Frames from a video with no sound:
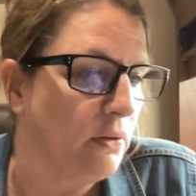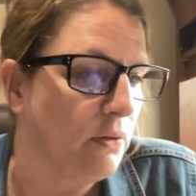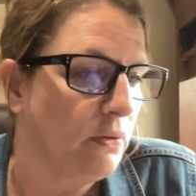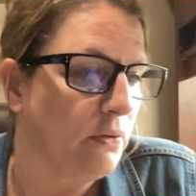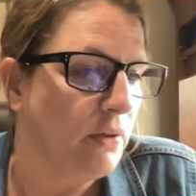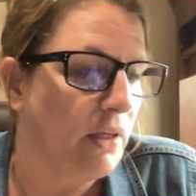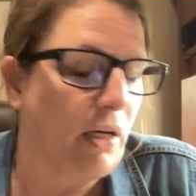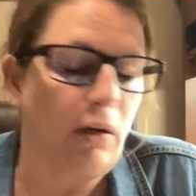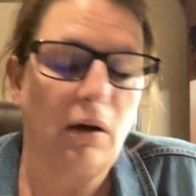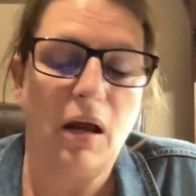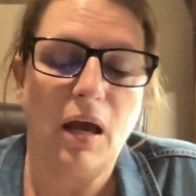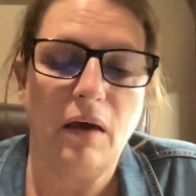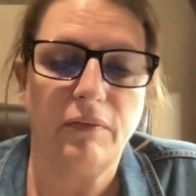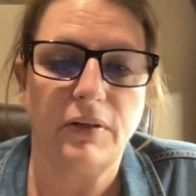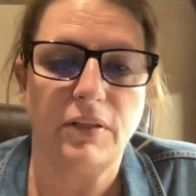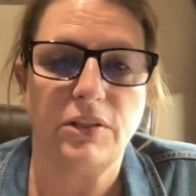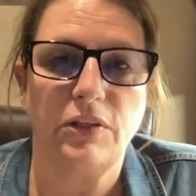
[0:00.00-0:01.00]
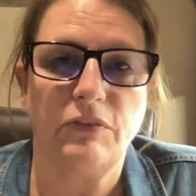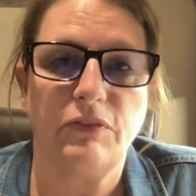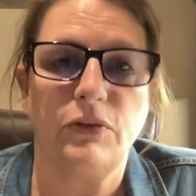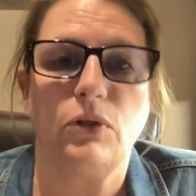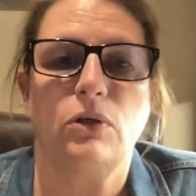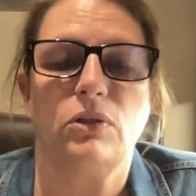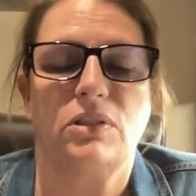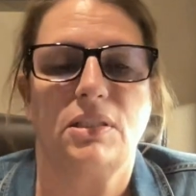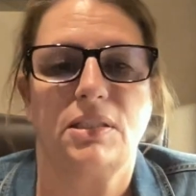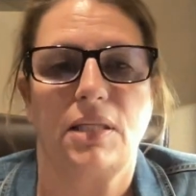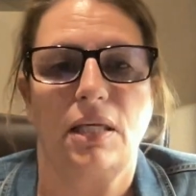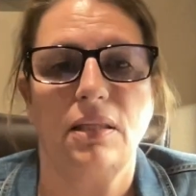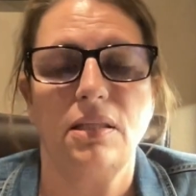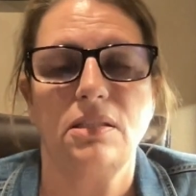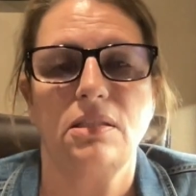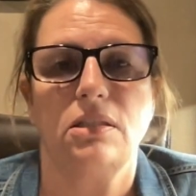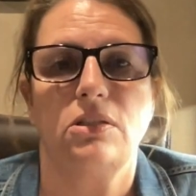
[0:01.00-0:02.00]
they're having difficulty
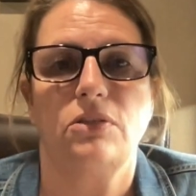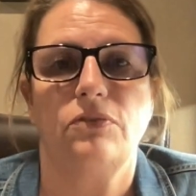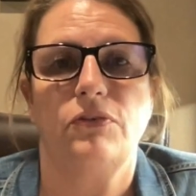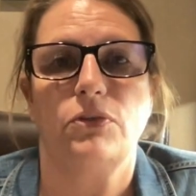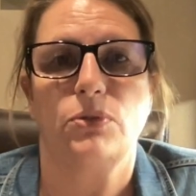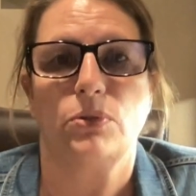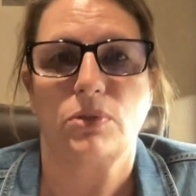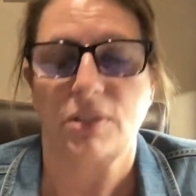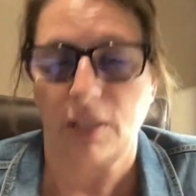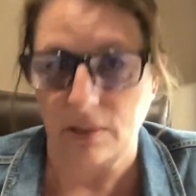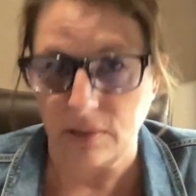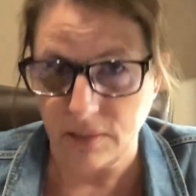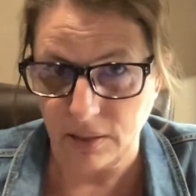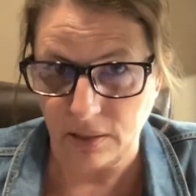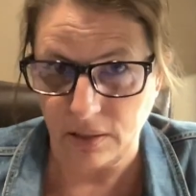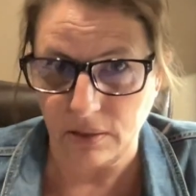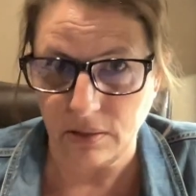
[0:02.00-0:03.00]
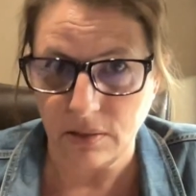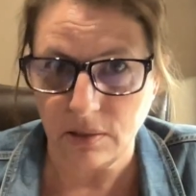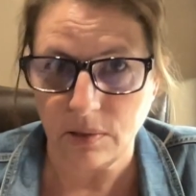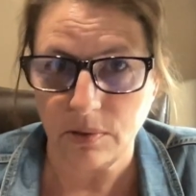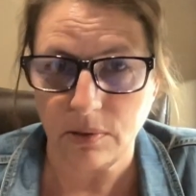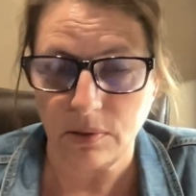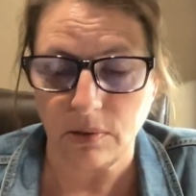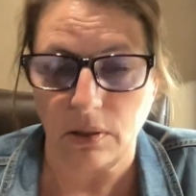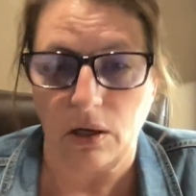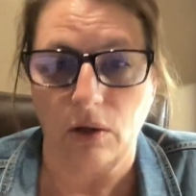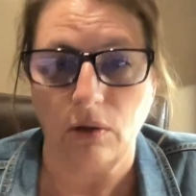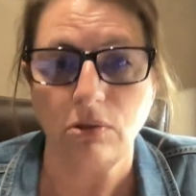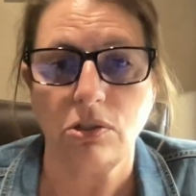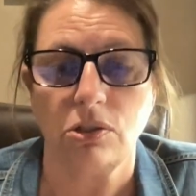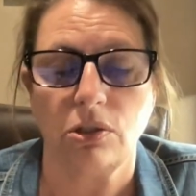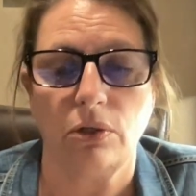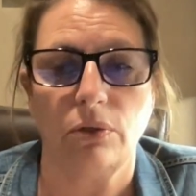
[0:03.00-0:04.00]
saying these individual sounds, it's
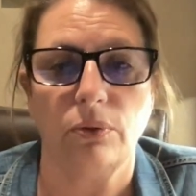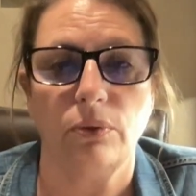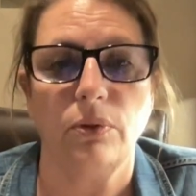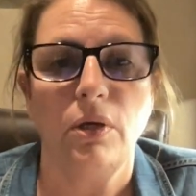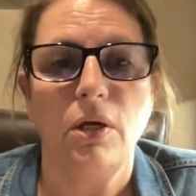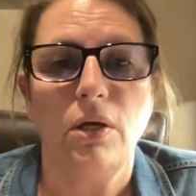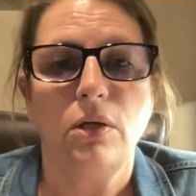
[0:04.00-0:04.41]
also